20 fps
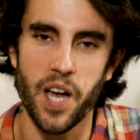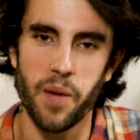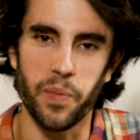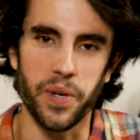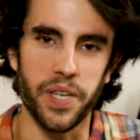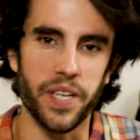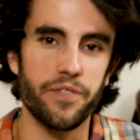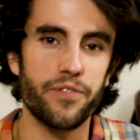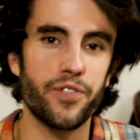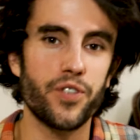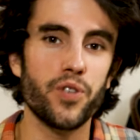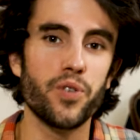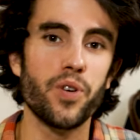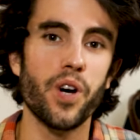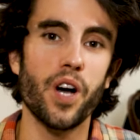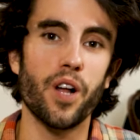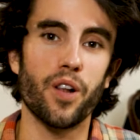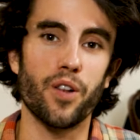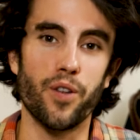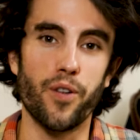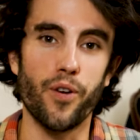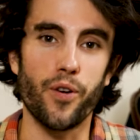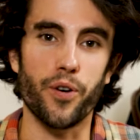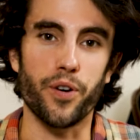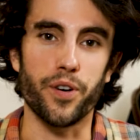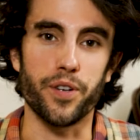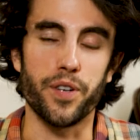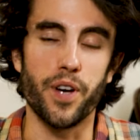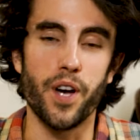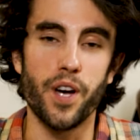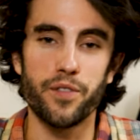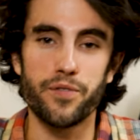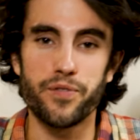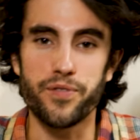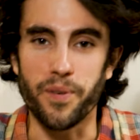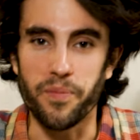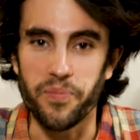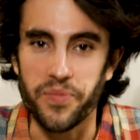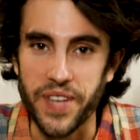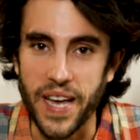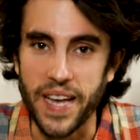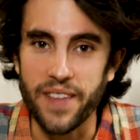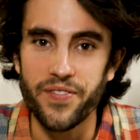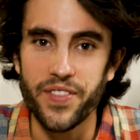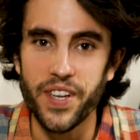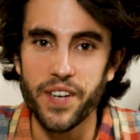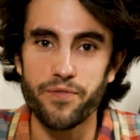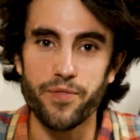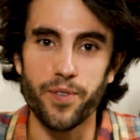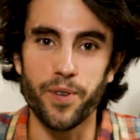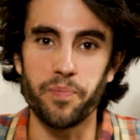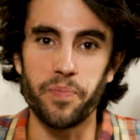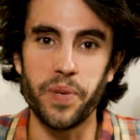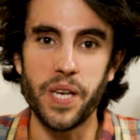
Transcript: But if you learn from 10 different